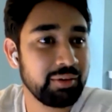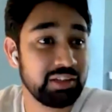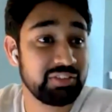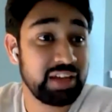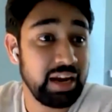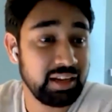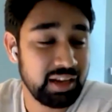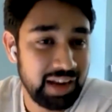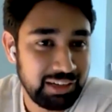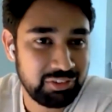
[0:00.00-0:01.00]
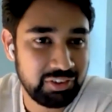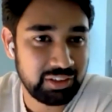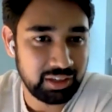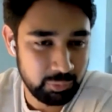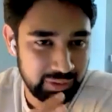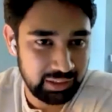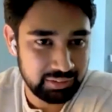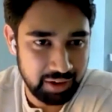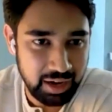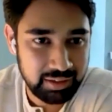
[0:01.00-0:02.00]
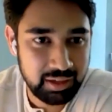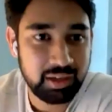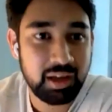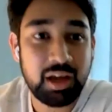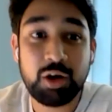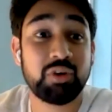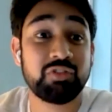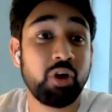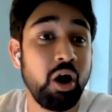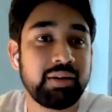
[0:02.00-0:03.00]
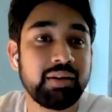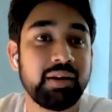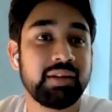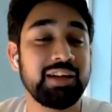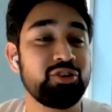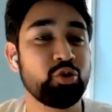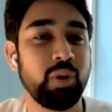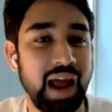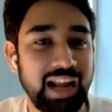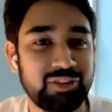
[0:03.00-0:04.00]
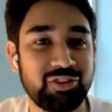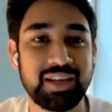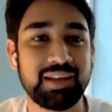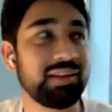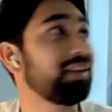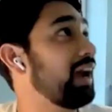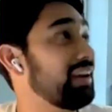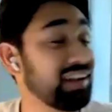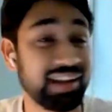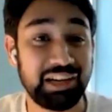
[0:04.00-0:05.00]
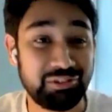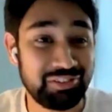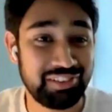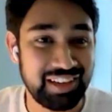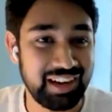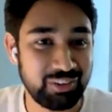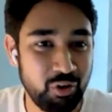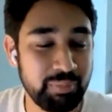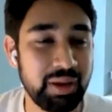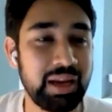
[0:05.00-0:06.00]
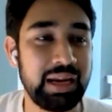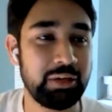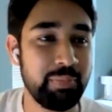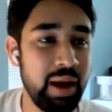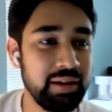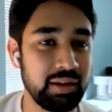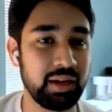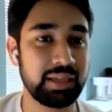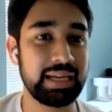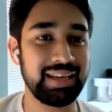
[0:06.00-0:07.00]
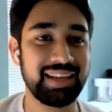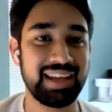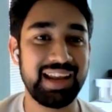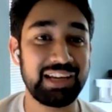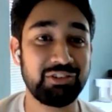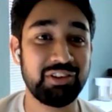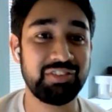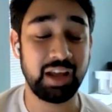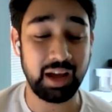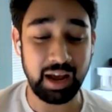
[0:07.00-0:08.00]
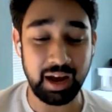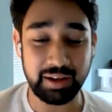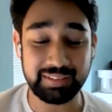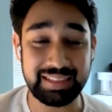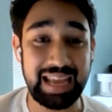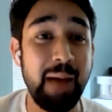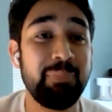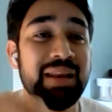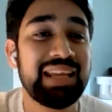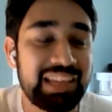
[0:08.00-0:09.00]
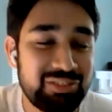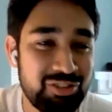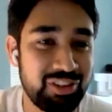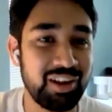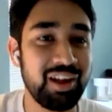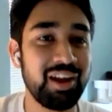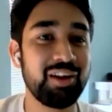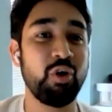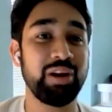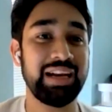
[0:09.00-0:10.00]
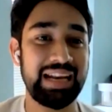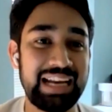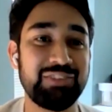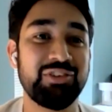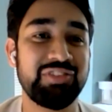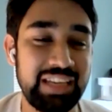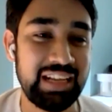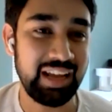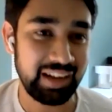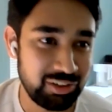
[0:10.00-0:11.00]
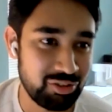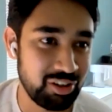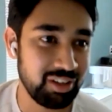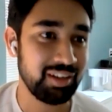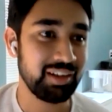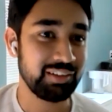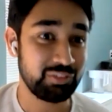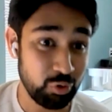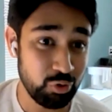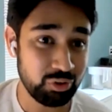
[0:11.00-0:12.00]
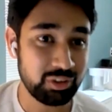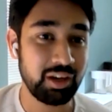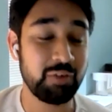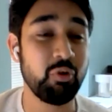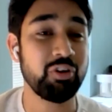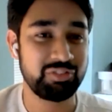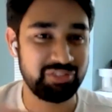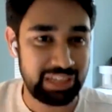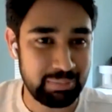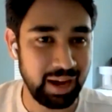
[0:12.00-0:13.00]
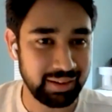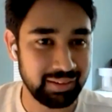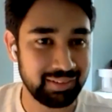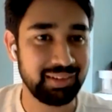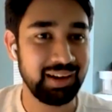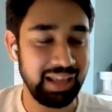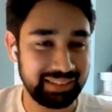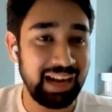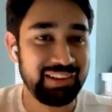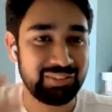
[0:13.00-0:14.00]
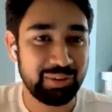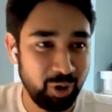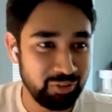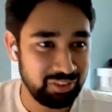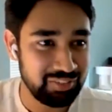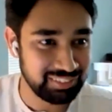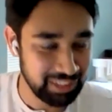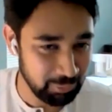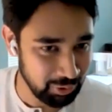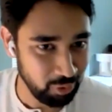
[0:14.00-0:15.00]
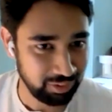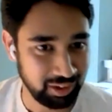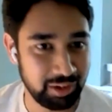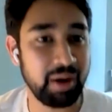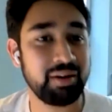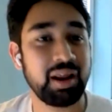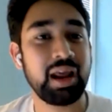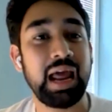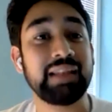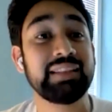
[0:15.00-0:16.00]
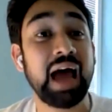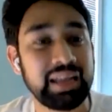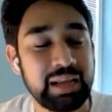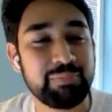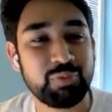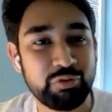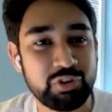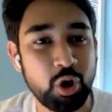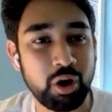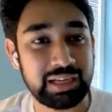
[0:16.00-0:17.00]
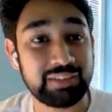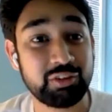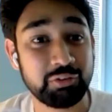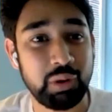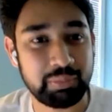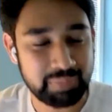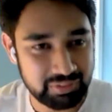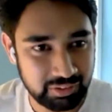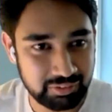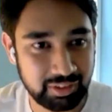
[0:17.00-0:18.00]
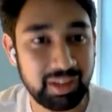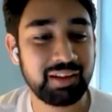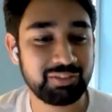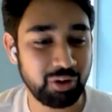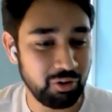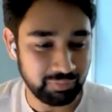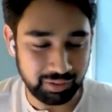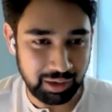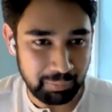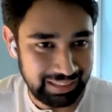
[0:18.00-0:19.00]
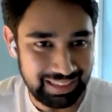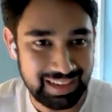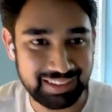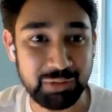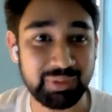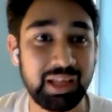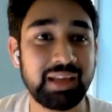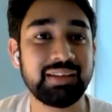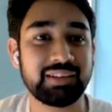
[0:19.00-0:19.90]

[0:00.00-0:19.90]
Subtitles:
This getting electricity within the ranking was not that you are actually getting electricity at home. It meant getting electricity, the application for an electricity connection through was streamlined. Like that's the process that they were talking about, and that improved your ease of doing business. So completely agreed with Ali.